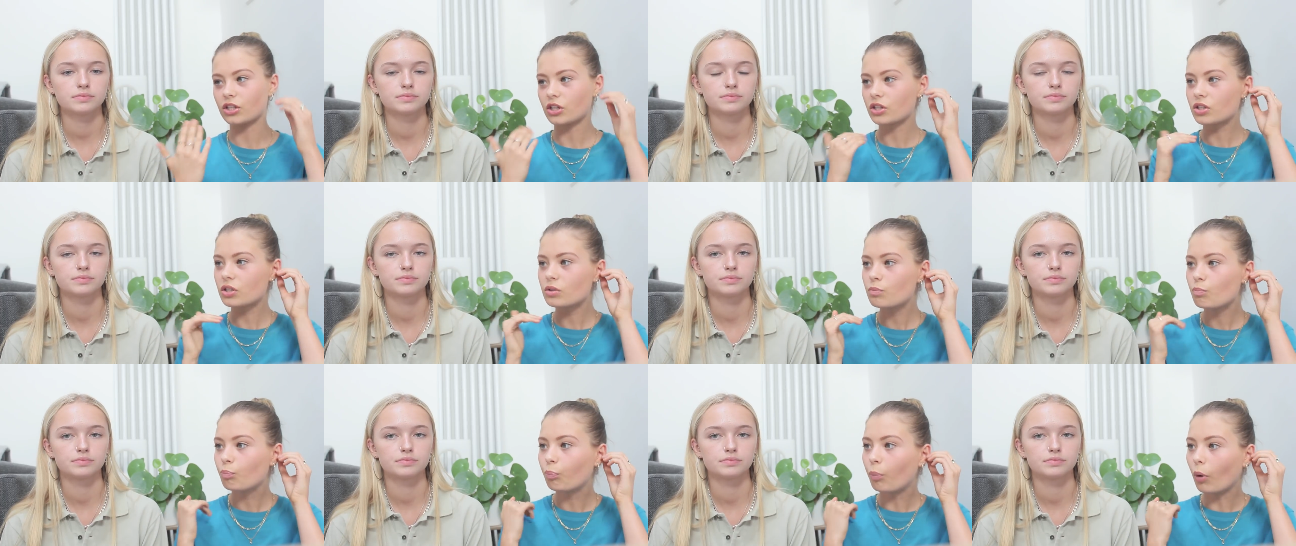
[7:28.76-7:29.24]
Speaker 1: it
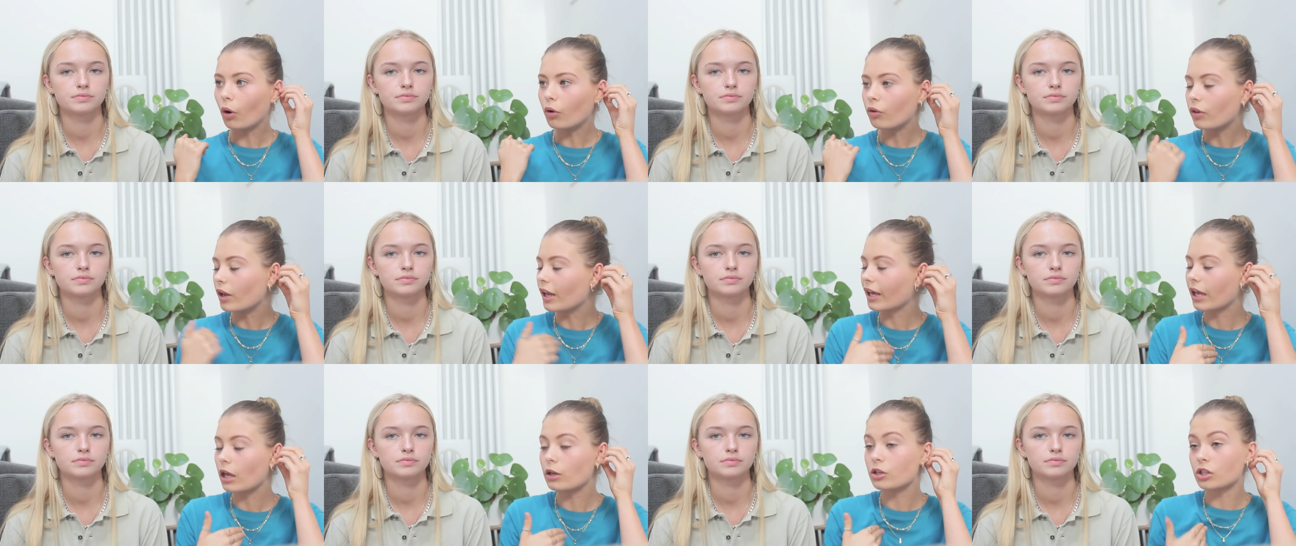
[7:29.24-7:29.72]
doesn't
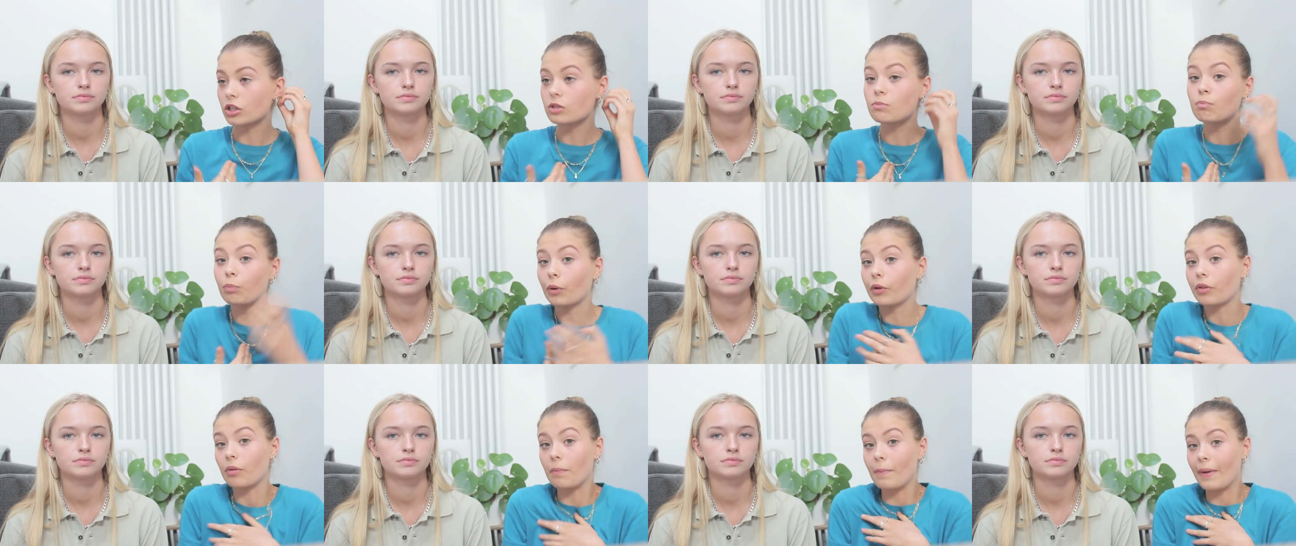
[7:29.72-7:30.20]
bother like it doesn't
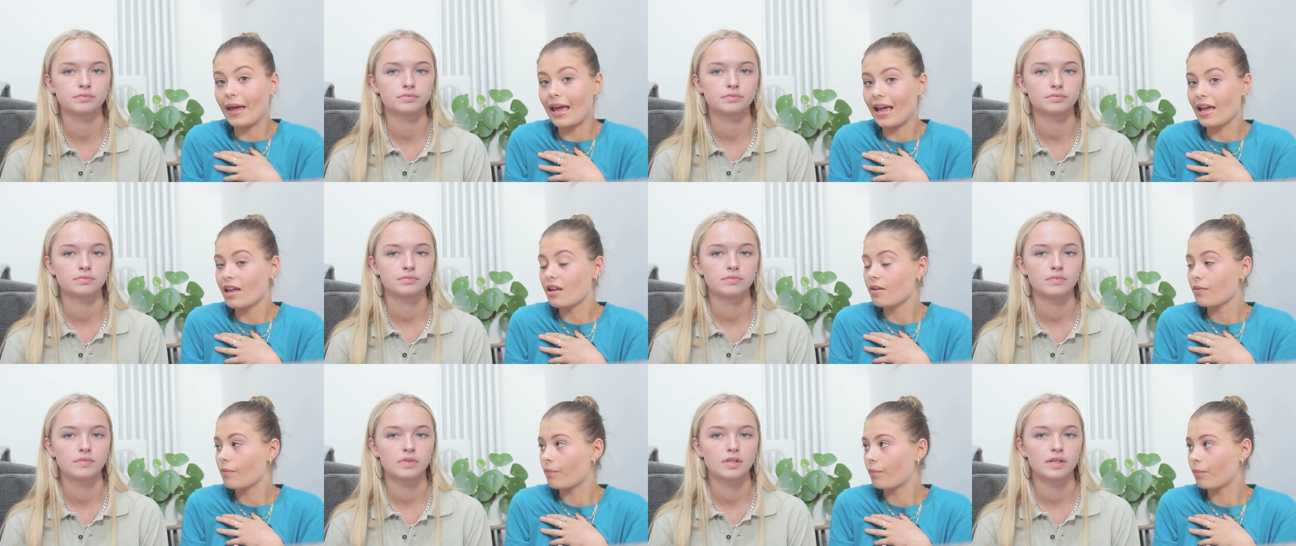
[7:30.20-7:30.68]
bother
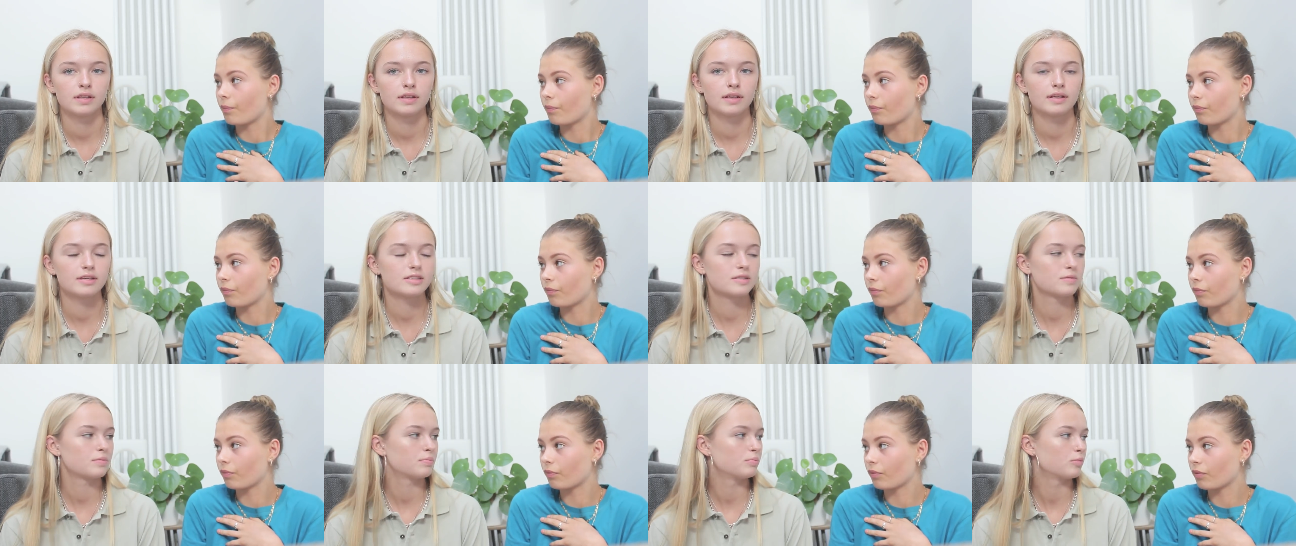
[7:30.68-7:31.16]
me.
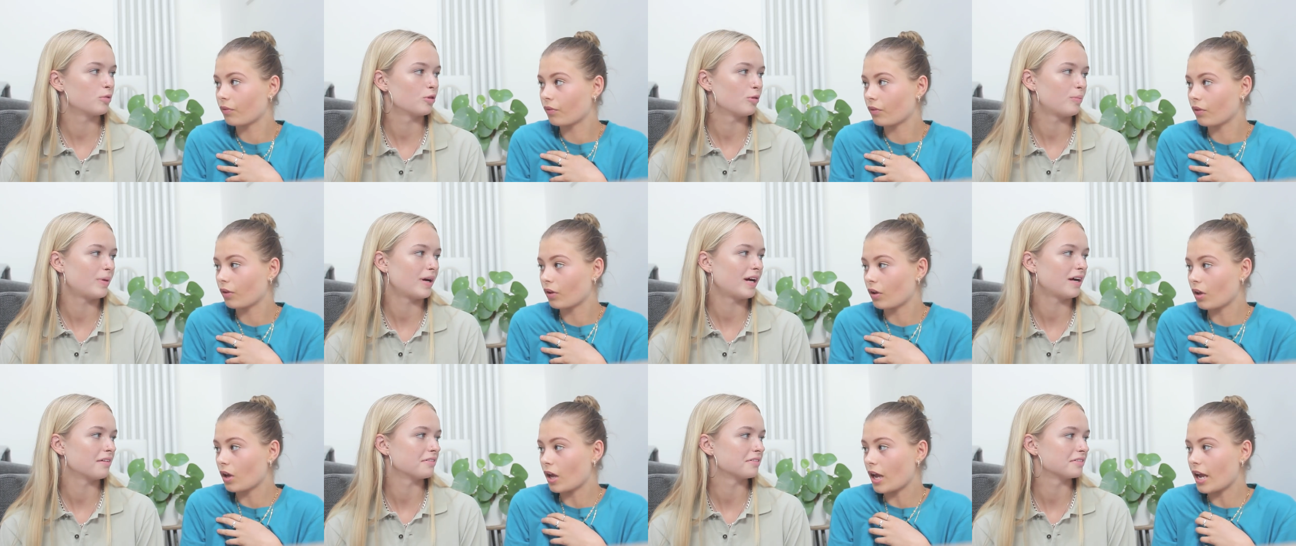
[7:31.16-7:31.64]
Speaker 2: It's more the
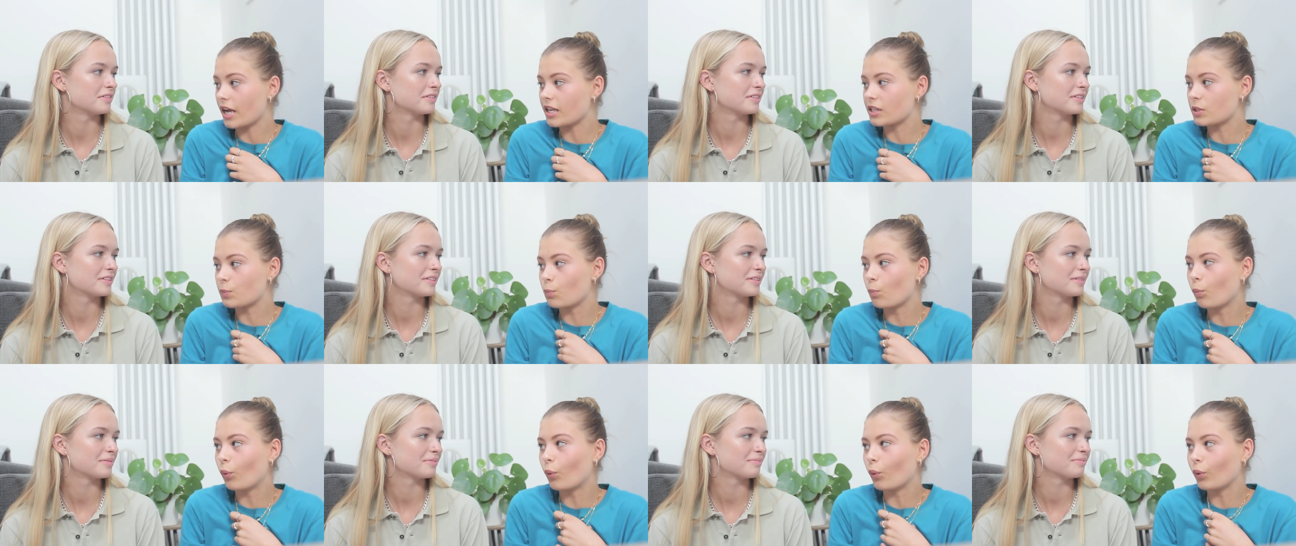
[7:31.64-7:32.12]
parents.
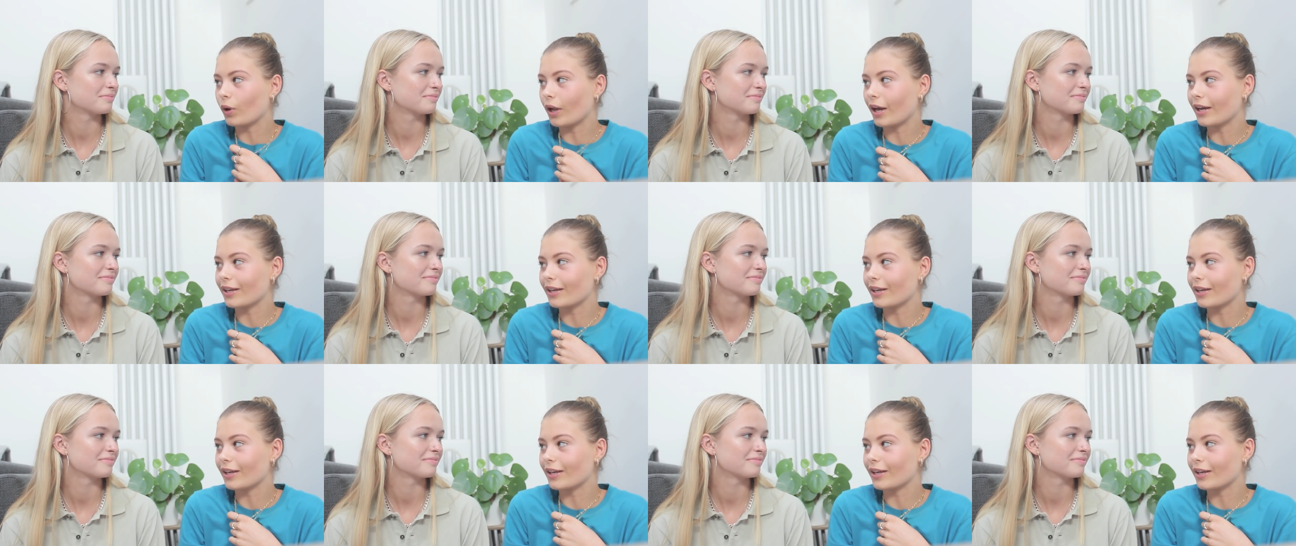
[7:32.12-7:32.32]
It's more